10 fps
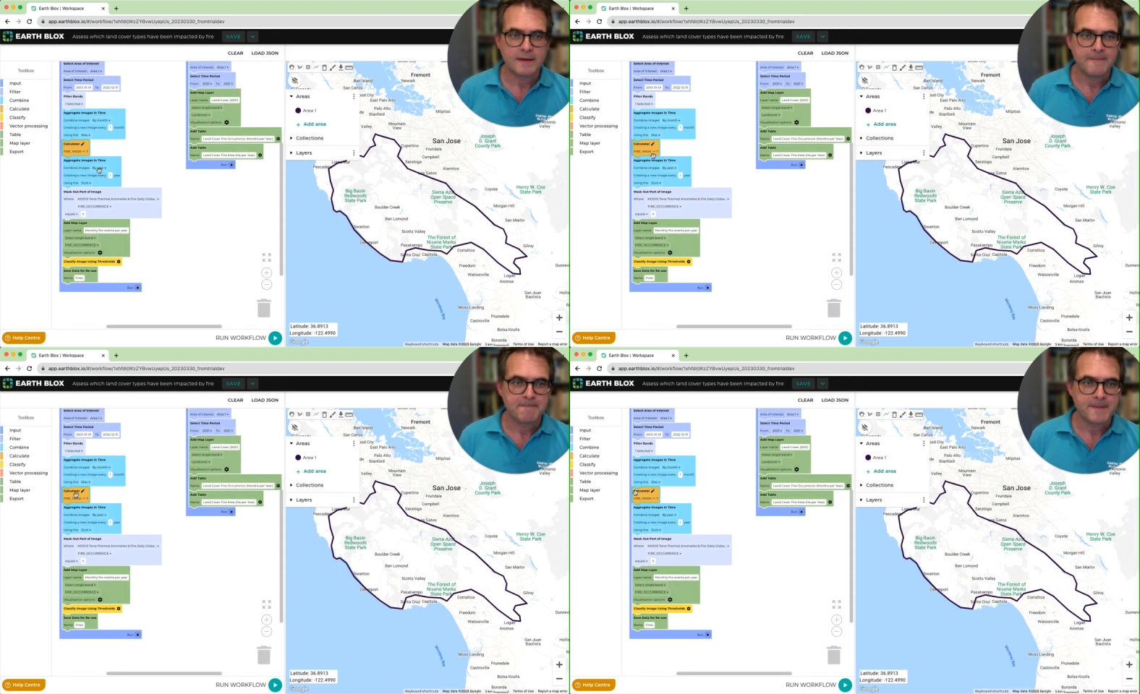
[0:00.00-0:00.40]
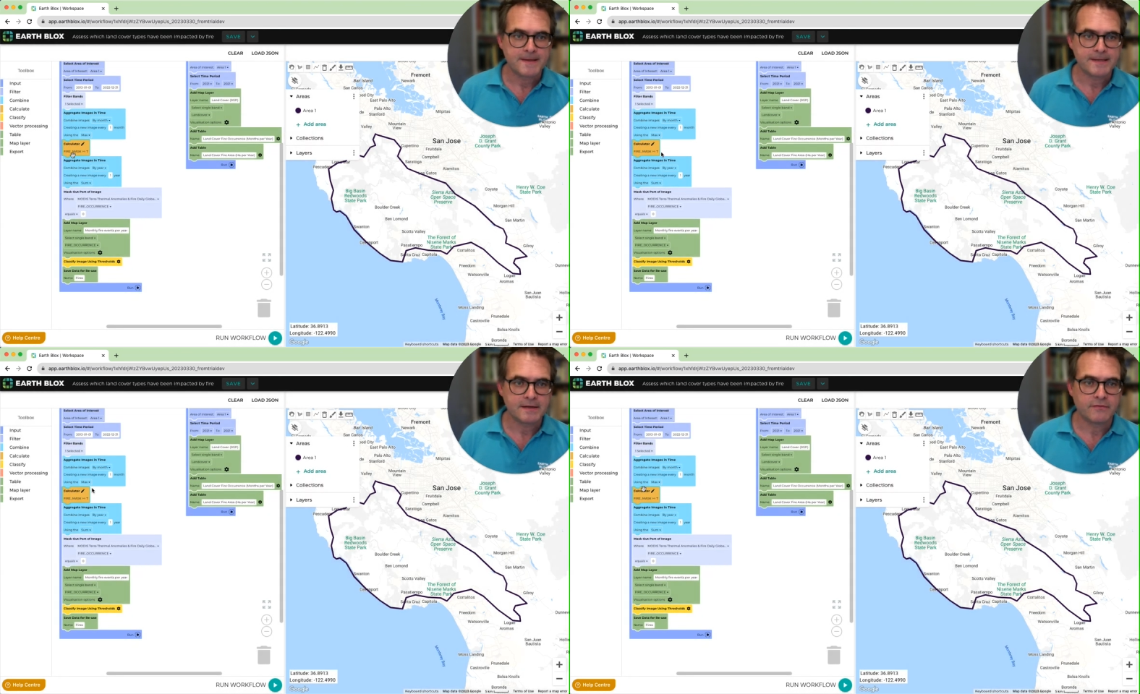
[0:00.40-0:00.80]
This
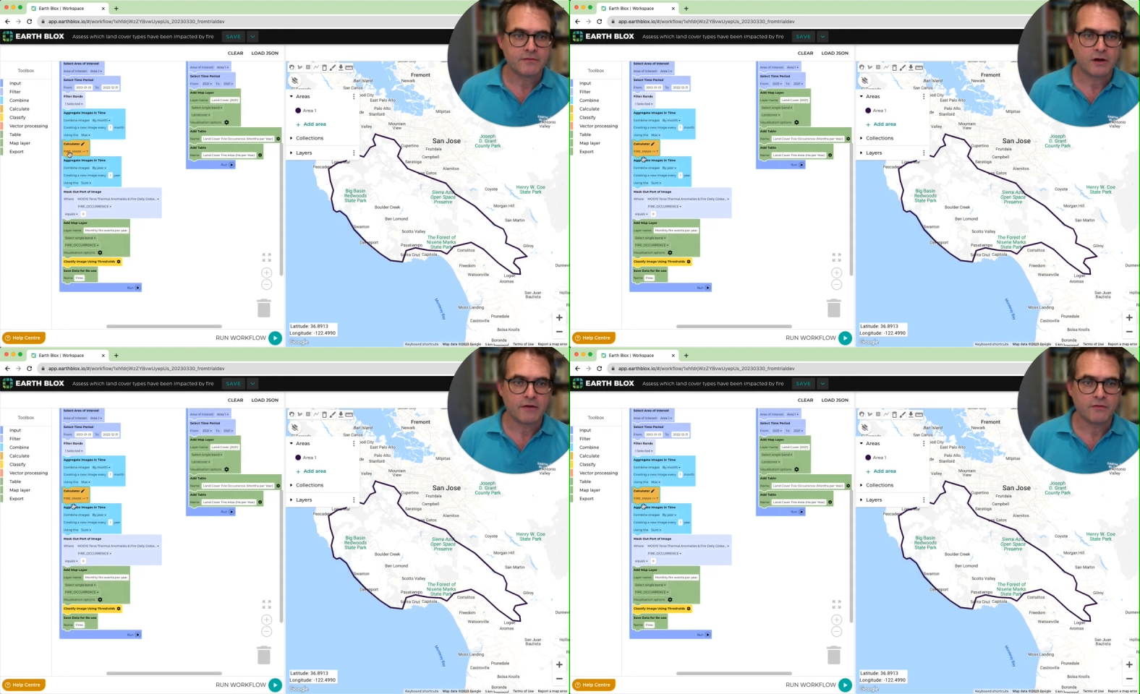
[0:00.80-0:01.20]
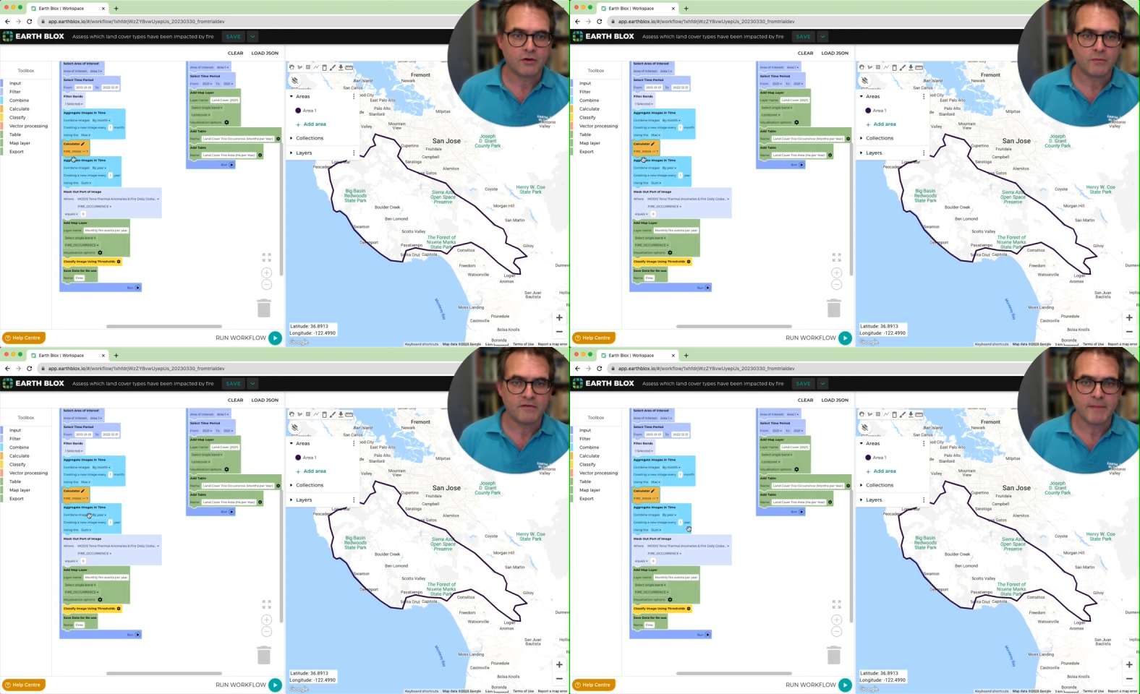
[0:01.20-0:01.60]
is a
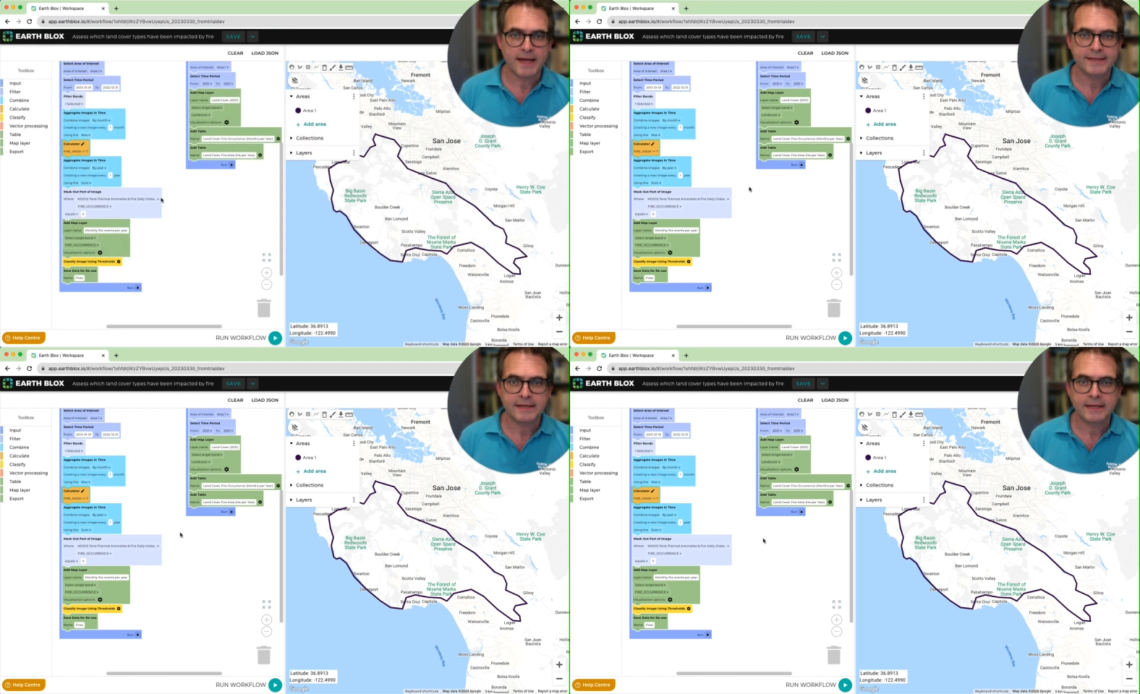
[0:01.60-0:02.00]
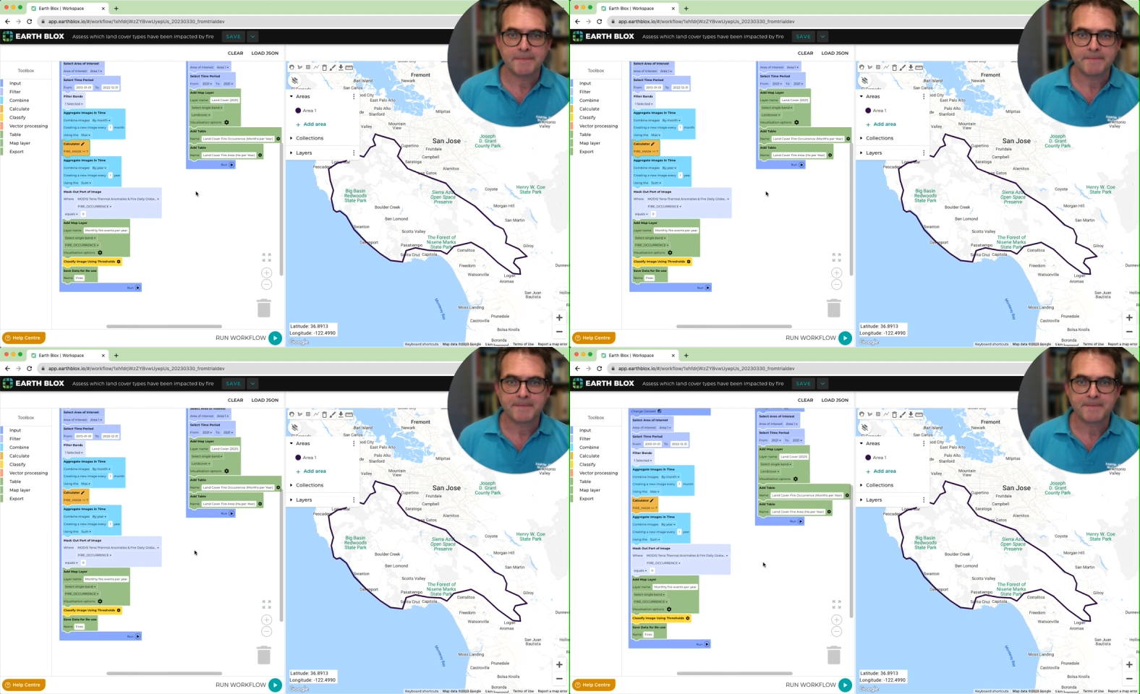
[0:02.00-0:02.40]
form of masking.
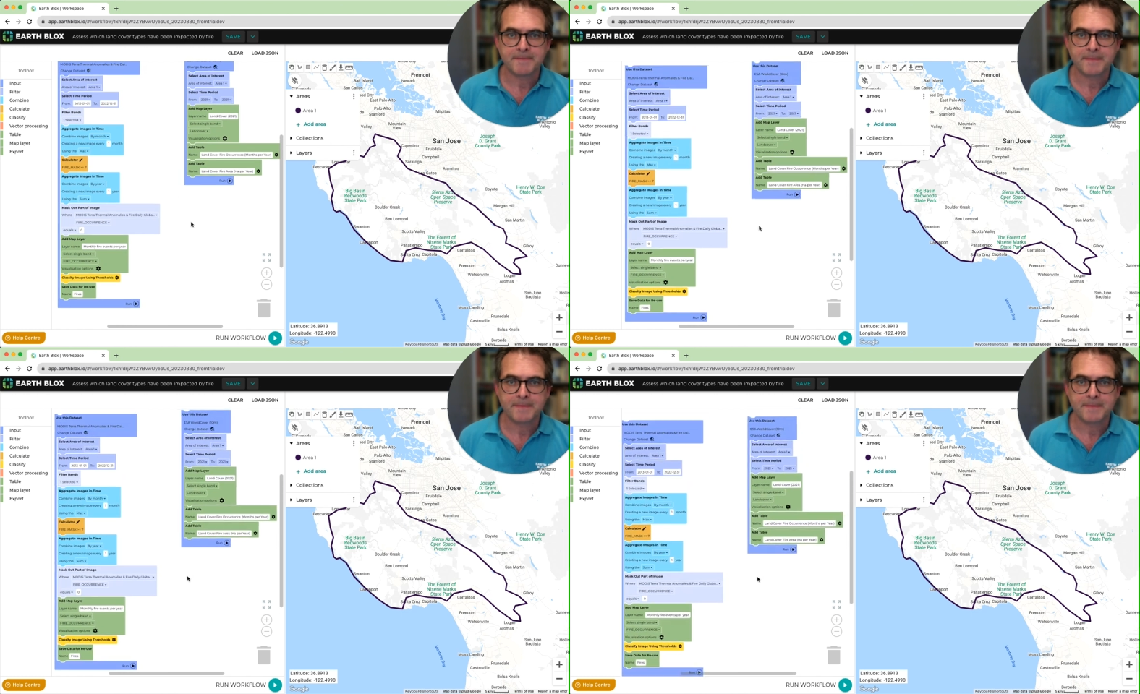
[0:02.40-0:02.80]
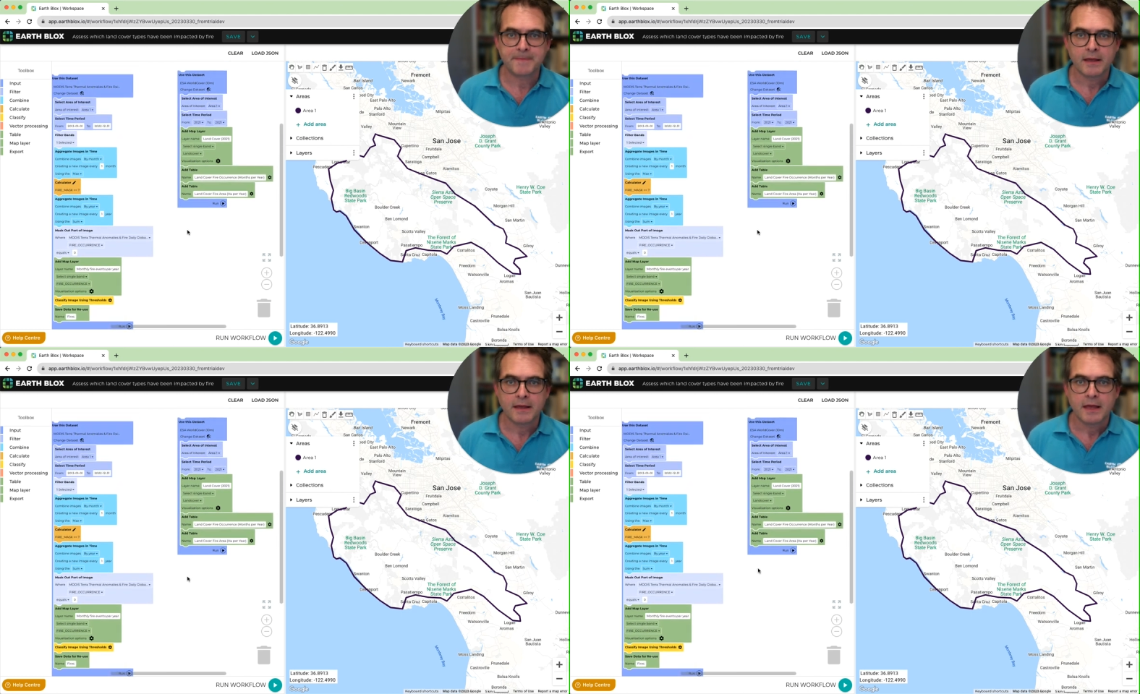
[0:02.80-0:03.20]

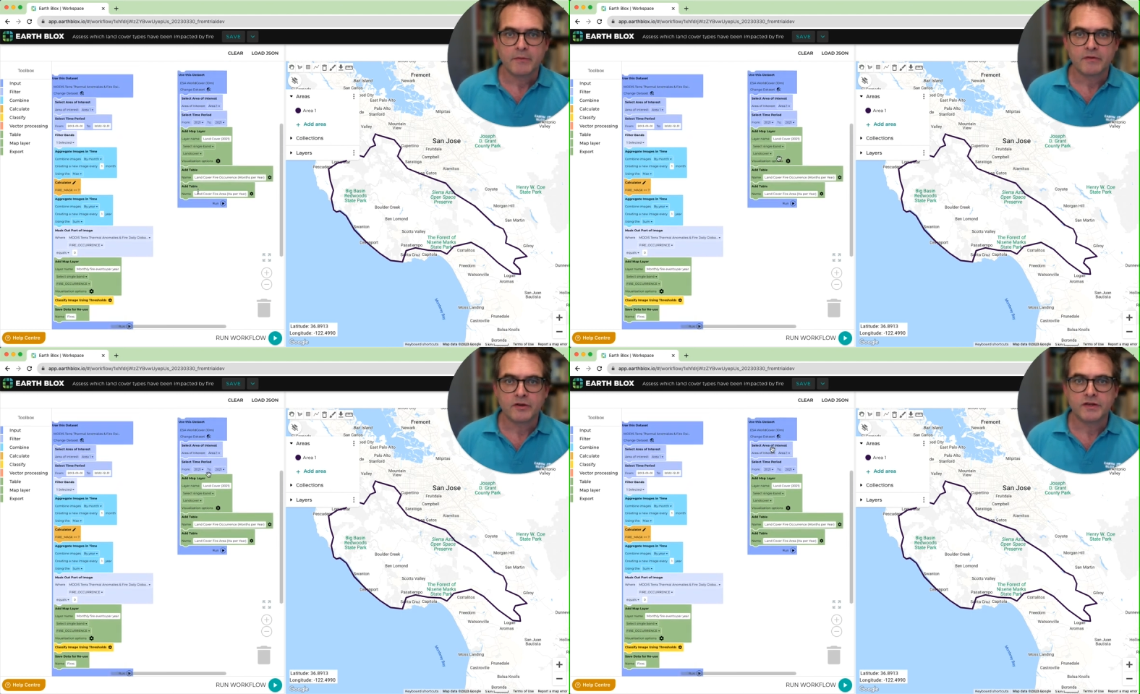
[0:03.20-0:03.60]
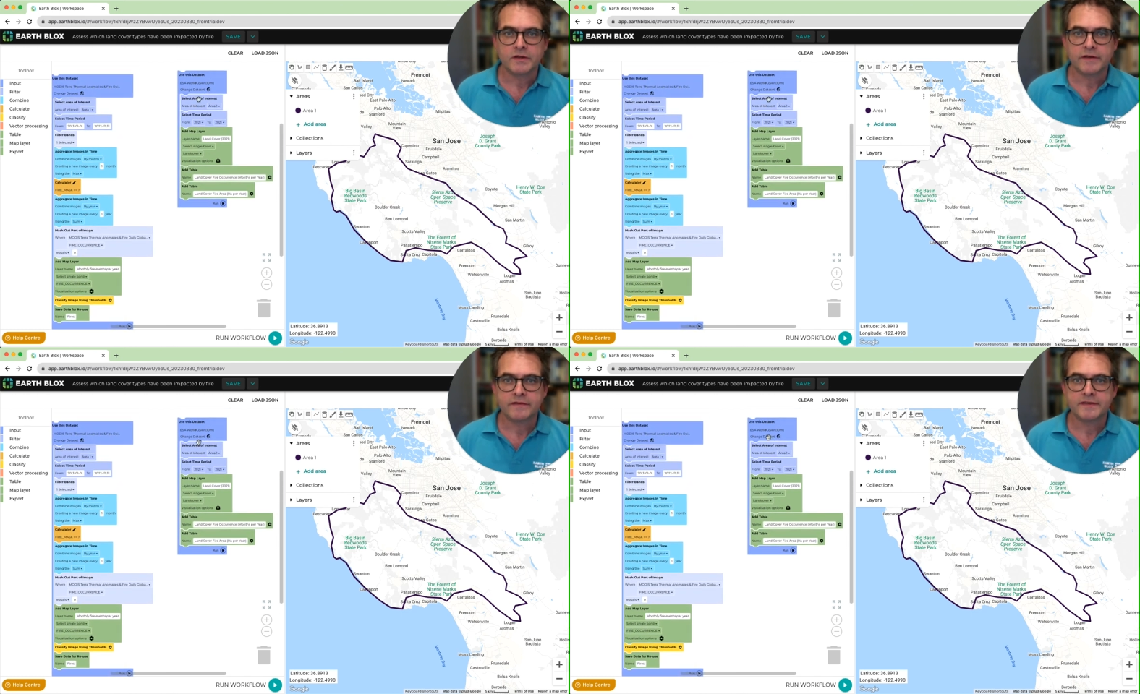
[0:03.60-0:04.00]
And we've got two
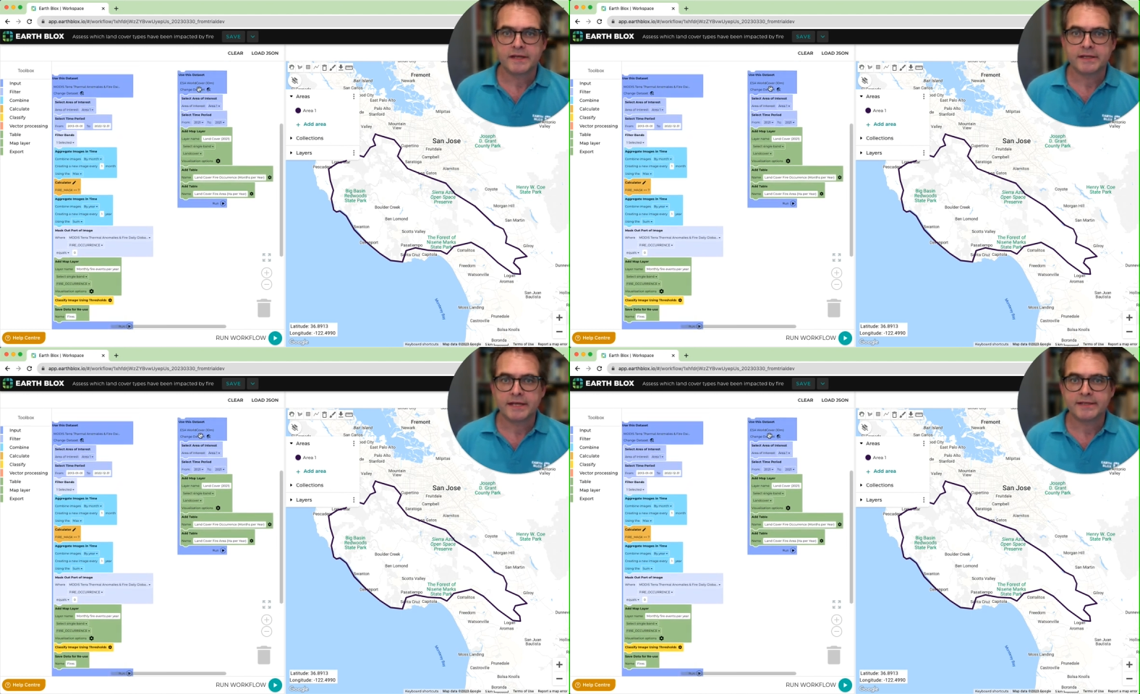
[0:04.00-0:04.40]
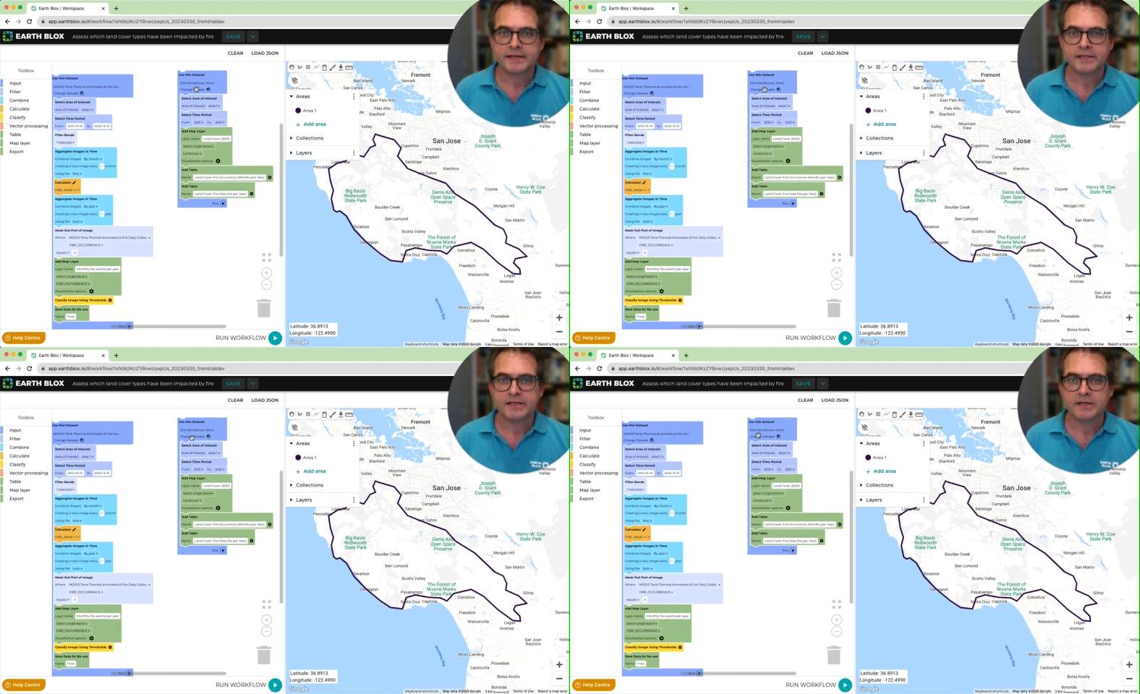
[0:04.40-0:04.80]
different data sets here.